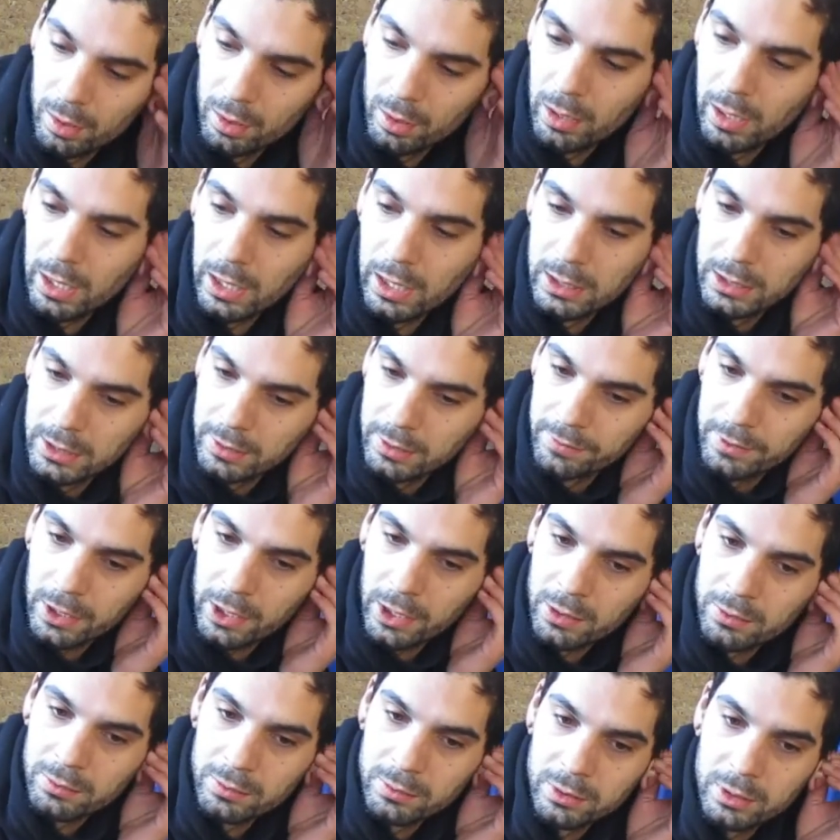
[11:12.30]
I live
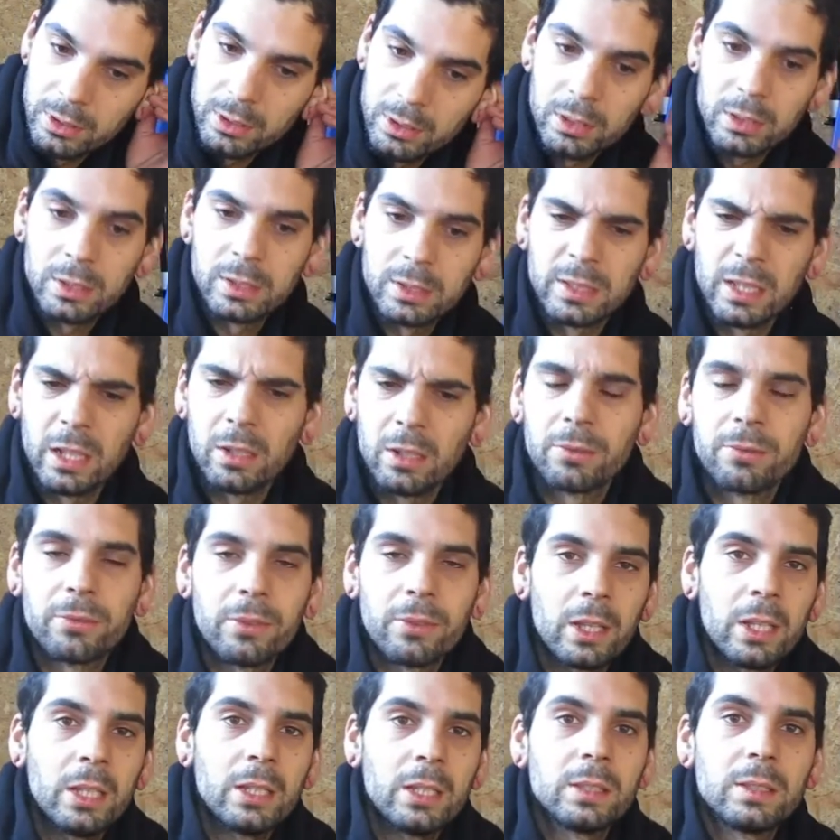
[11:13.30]
down
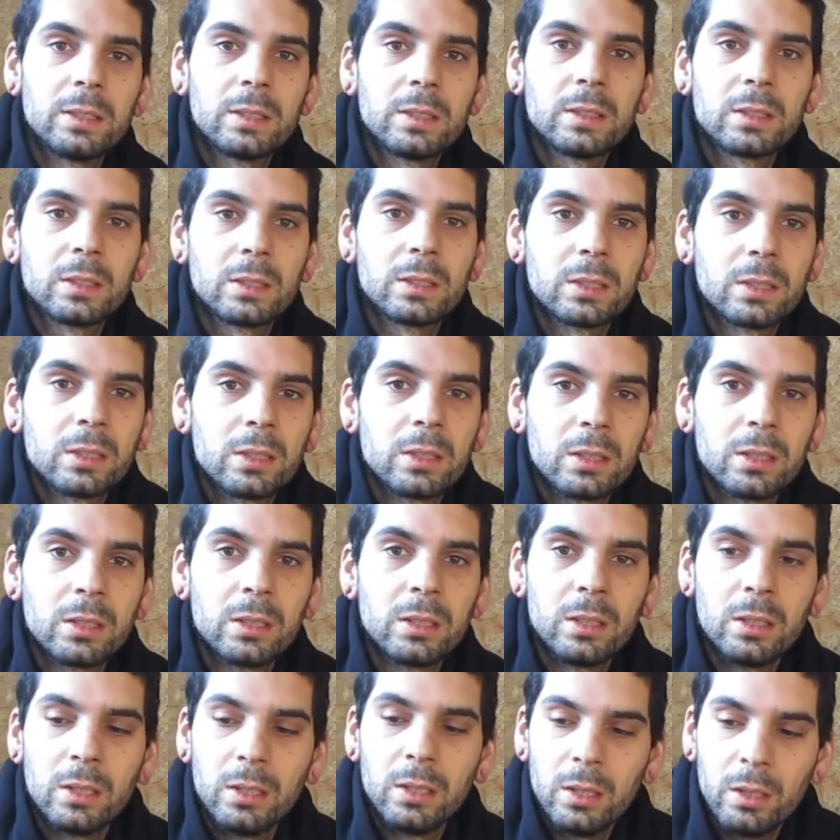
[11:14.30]
southeast,
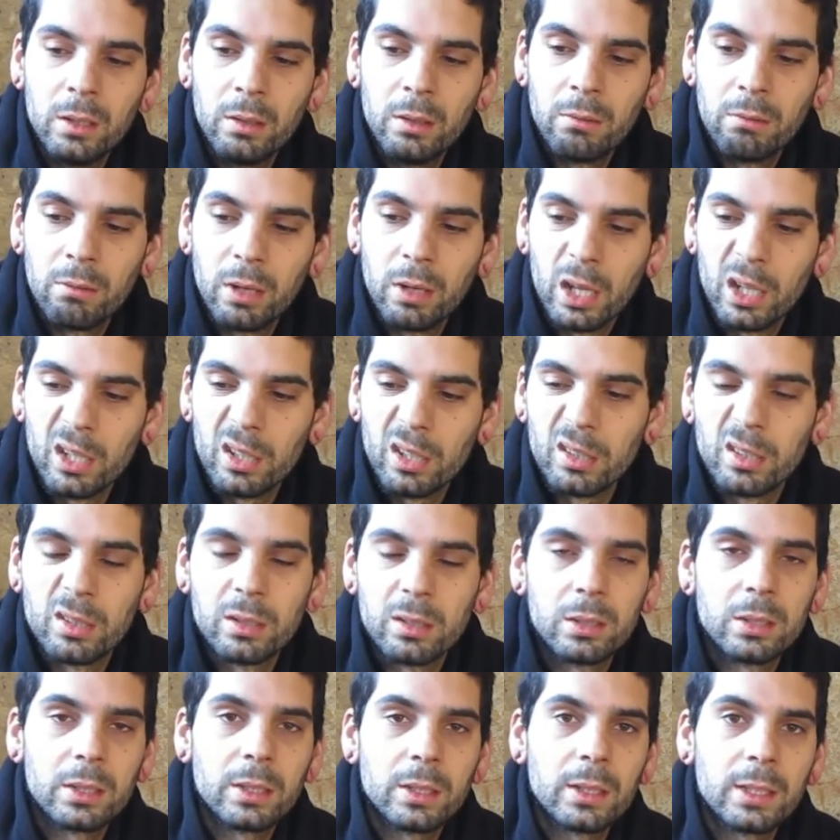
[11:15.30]
well,
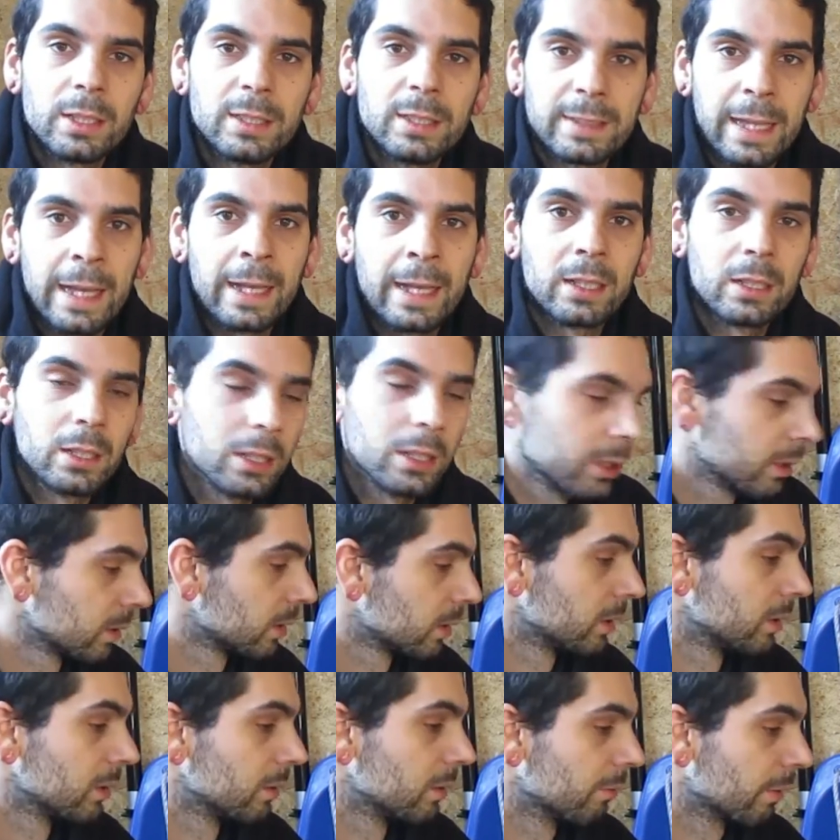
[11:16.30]
East Anglia
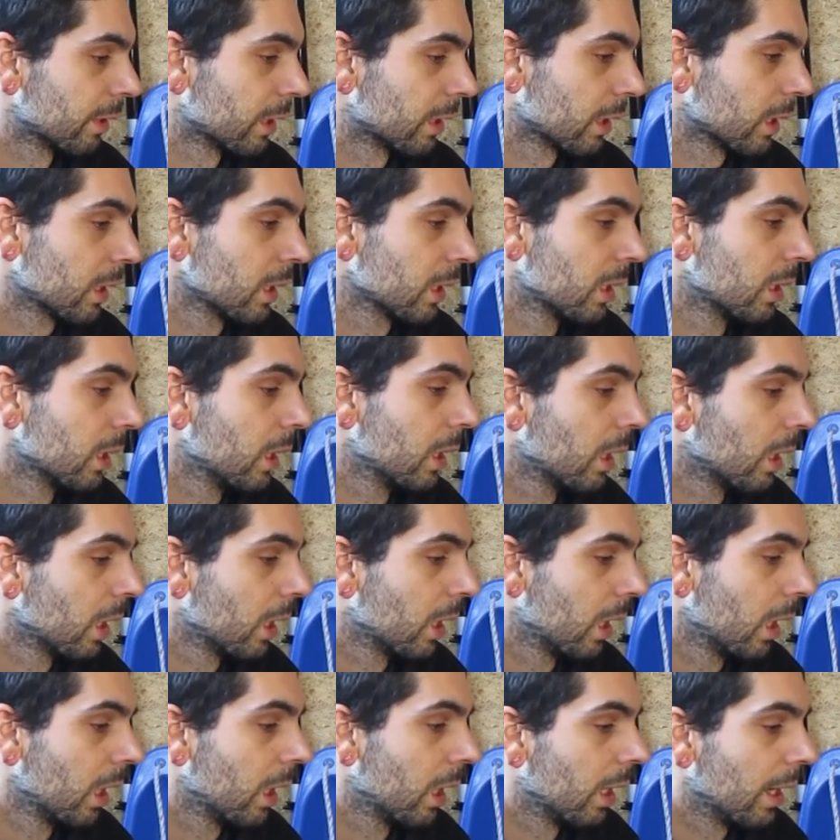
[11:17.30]
really,
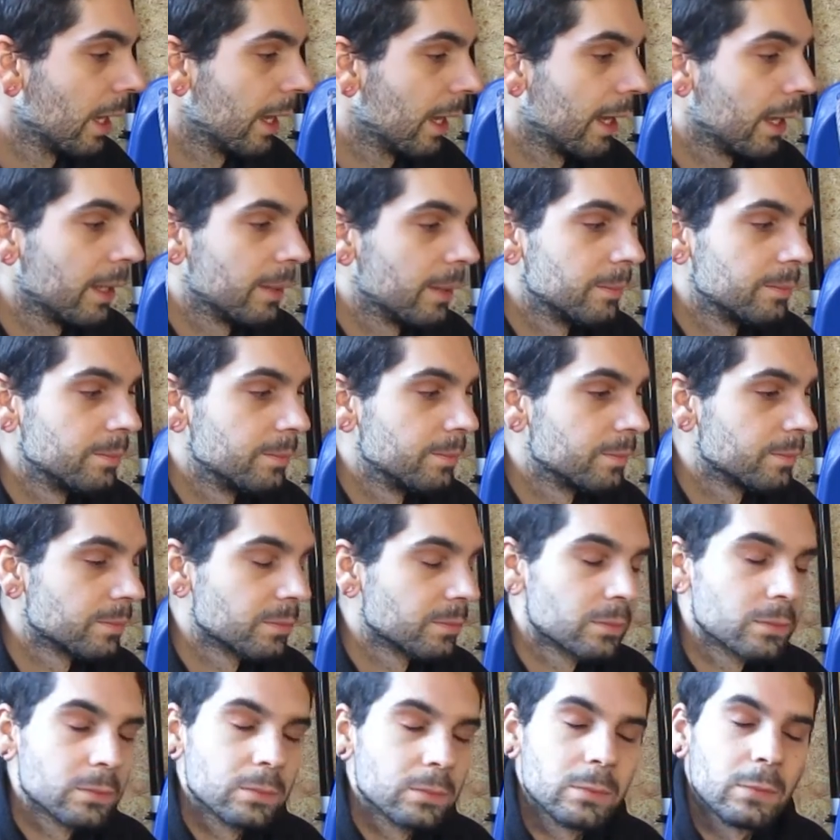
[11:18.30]
and
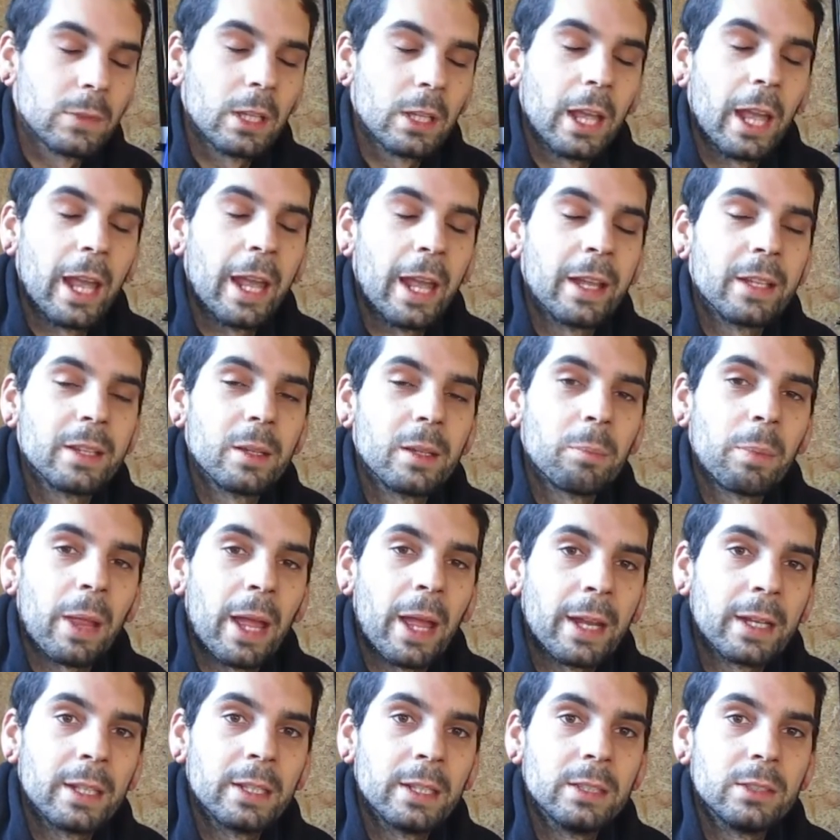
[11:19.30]
the
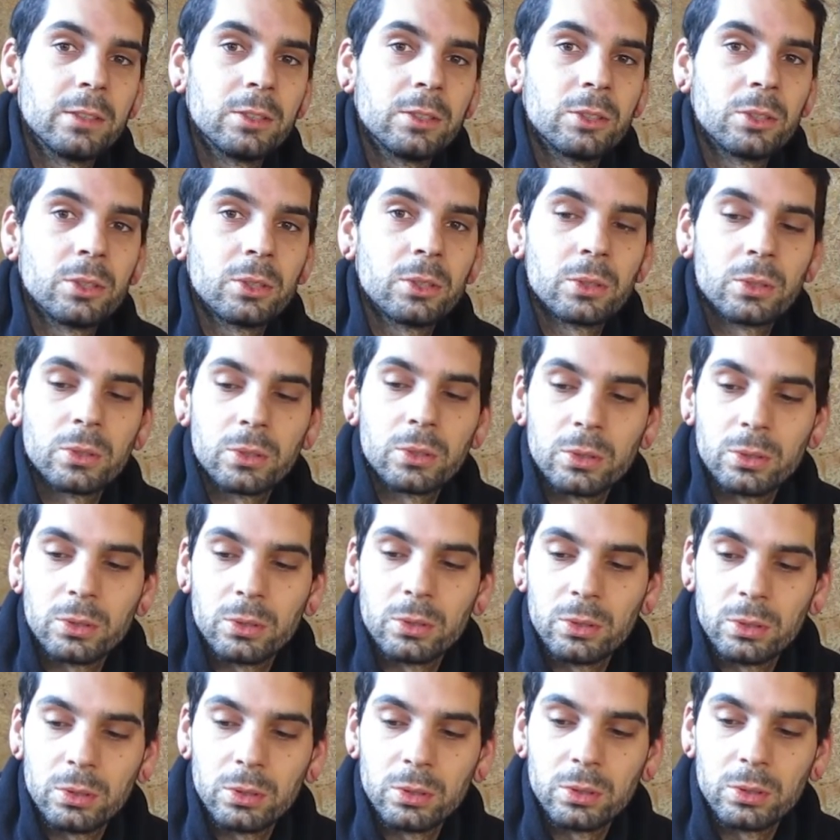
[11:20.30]
plan is
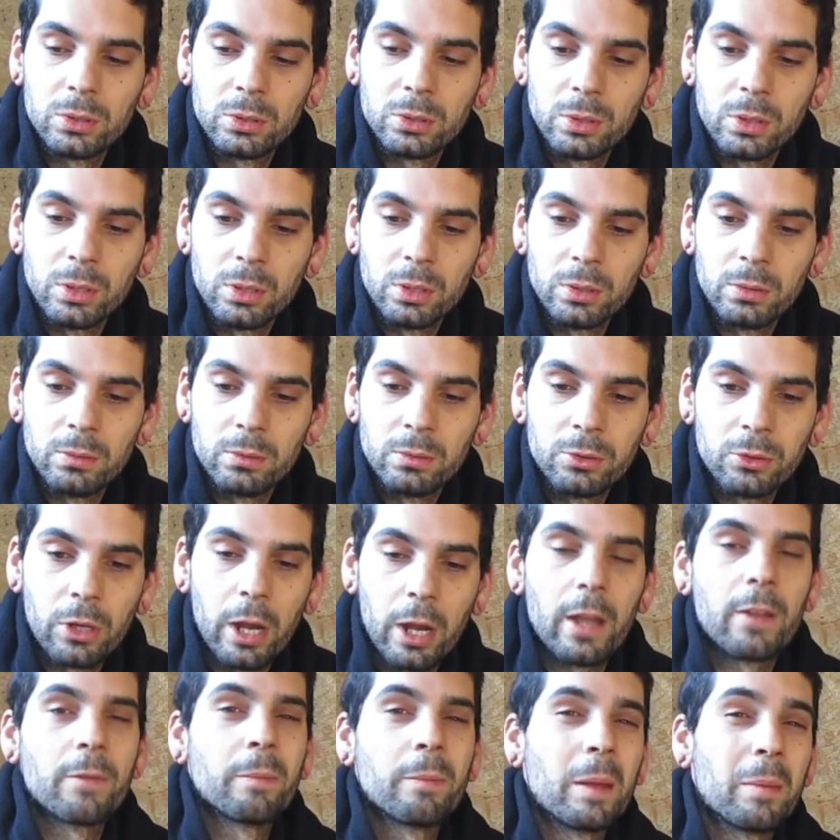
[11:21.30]
to
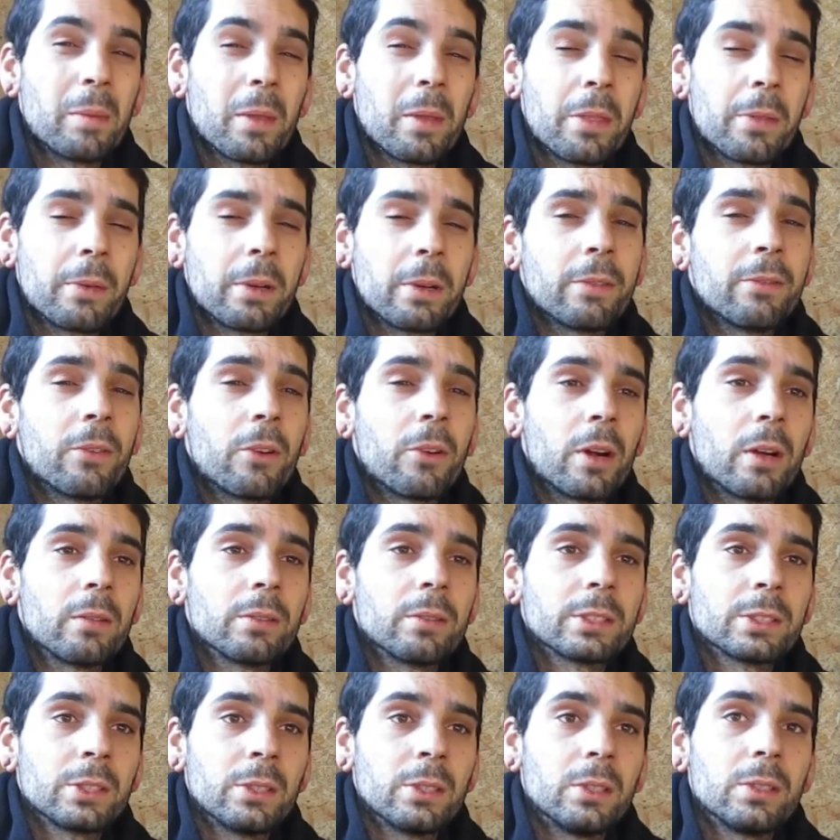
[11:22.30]
drive maybe 3-4
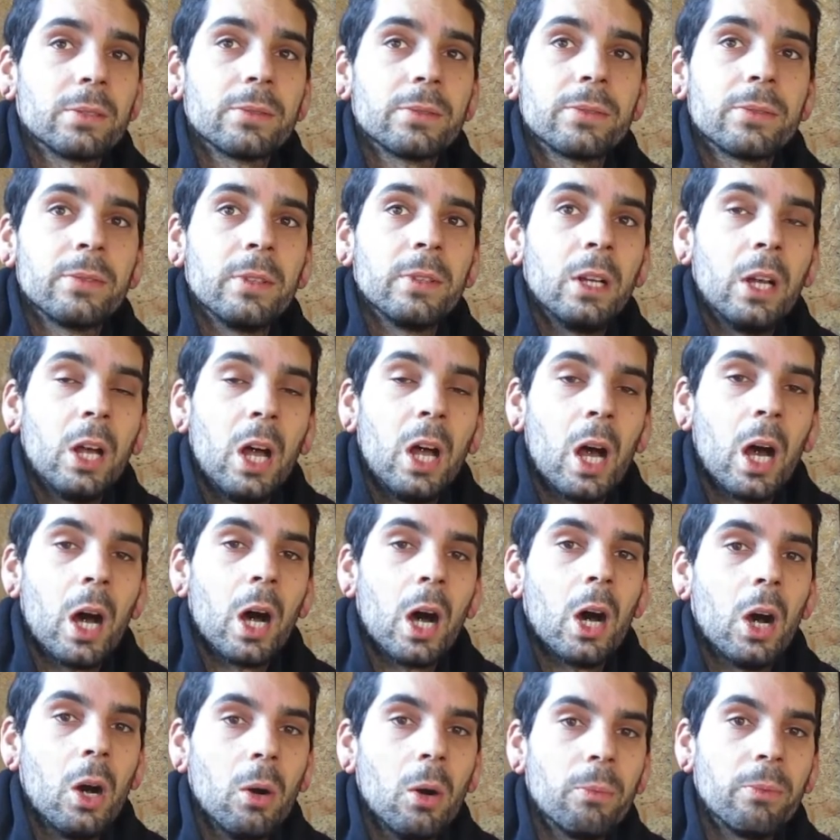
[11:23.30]
hours north.
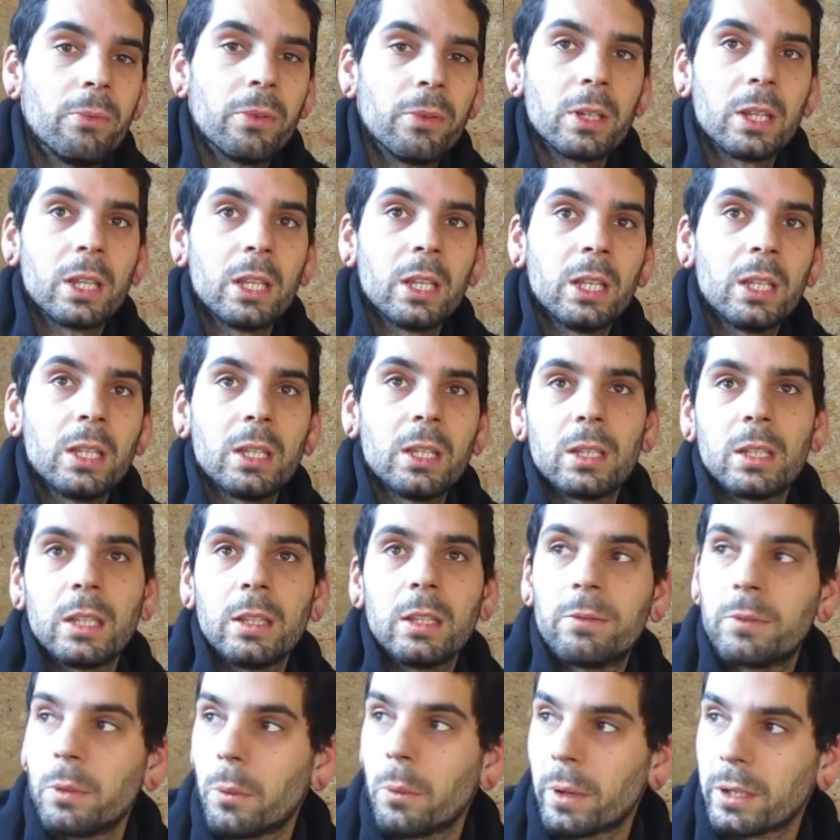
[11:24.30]
Hopefully,
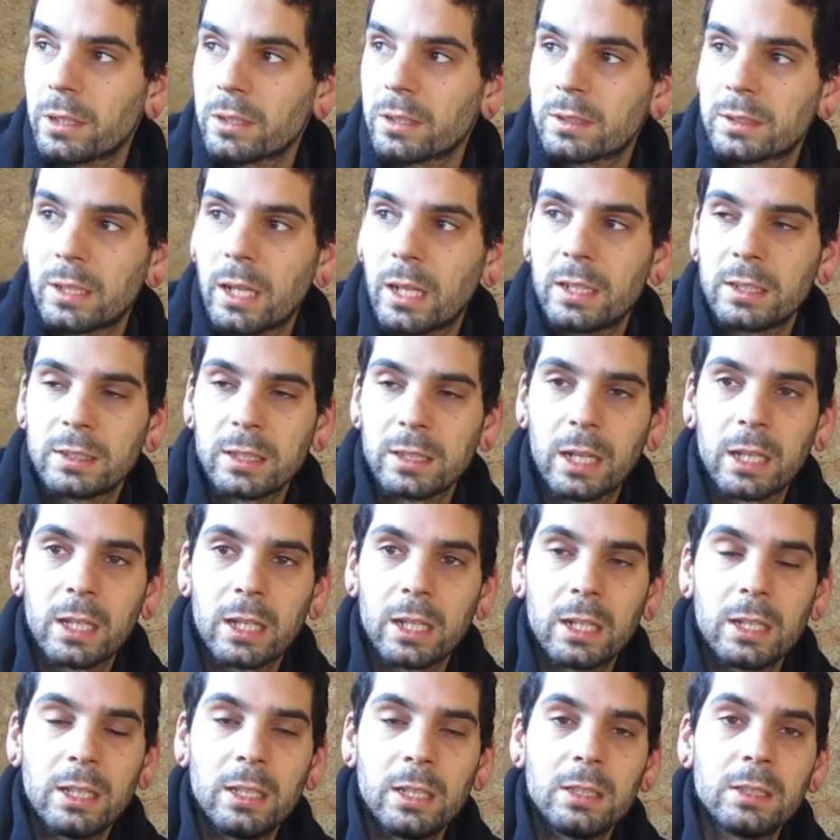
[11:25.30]
if the weather stays like
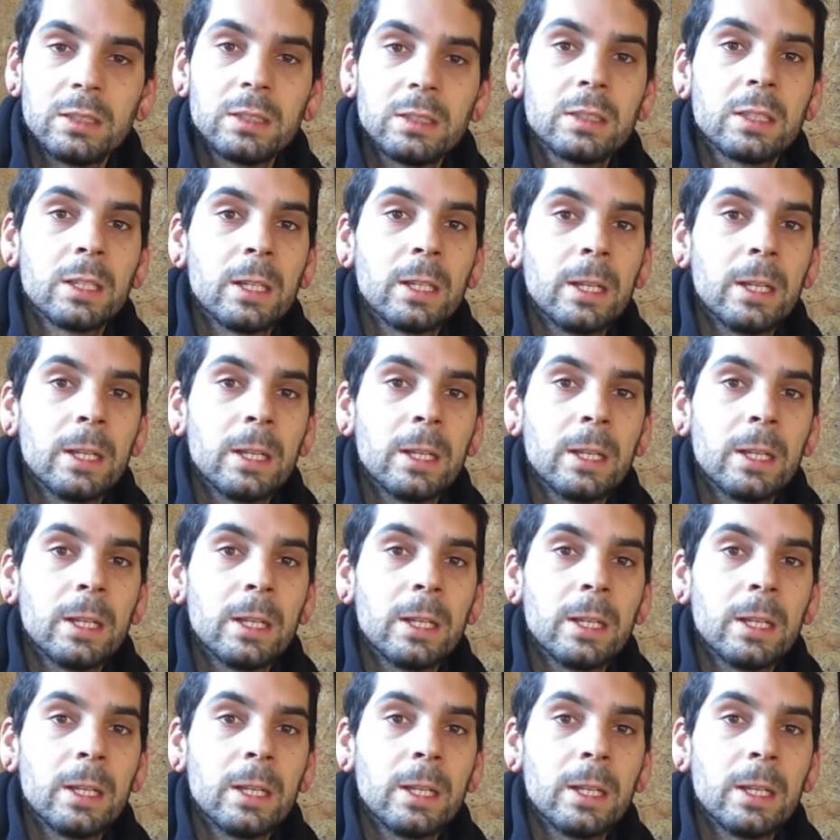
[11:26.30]
it is,